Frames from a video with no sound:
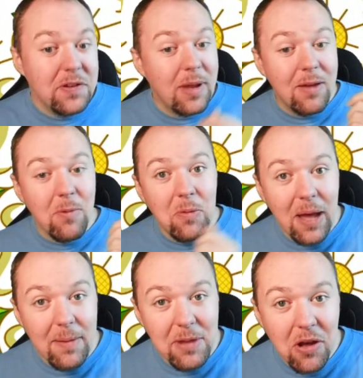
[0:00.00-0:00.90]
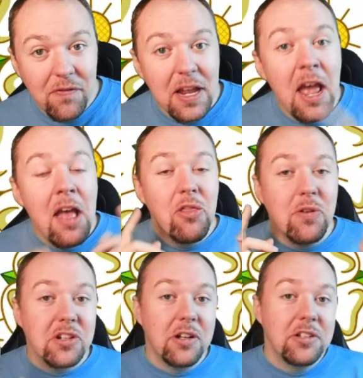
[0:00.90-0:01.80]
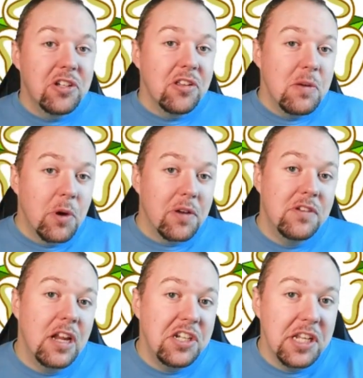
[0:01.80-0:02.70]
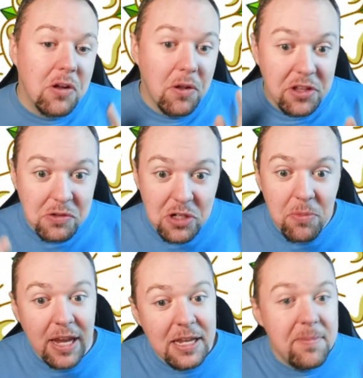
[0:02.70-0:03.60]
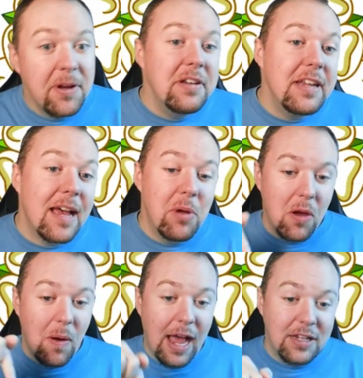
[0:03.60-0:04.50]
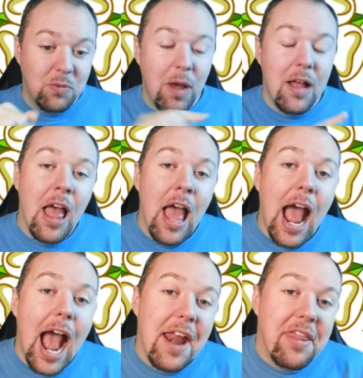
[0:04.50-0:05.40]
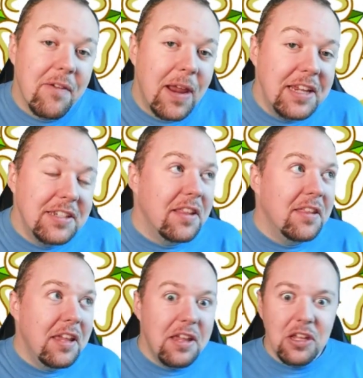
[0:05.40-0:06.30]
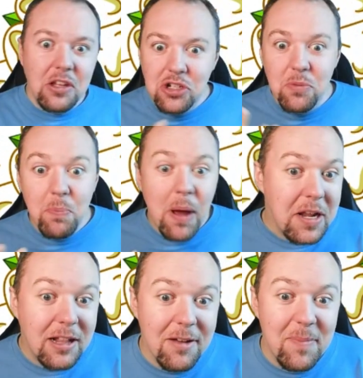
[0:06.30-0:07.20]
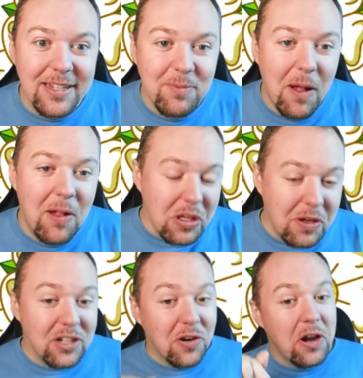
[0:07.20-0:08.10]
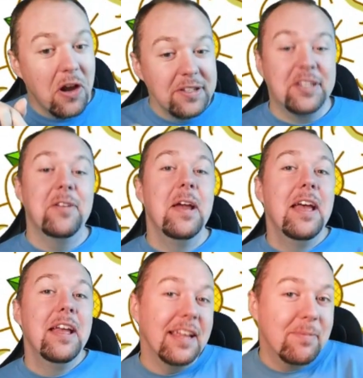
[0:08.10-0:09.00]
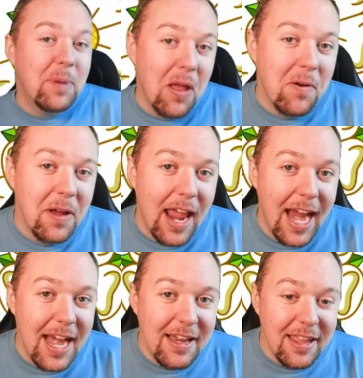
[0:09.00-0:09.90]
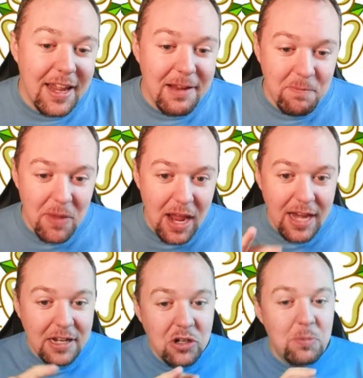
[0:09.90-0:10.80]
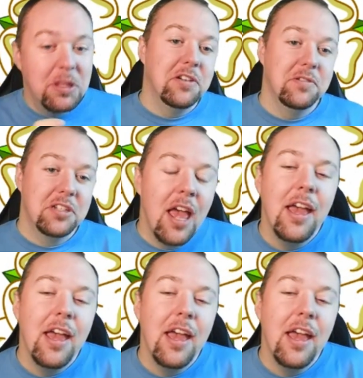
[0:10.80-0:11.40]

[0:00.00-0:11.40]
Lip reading: We can well buy me coffee. There is also the one-off donation link called the YouTube Thank You button down below as well. And there is the YouTube Pony Club as well. You can join also link below in the doobly-doos.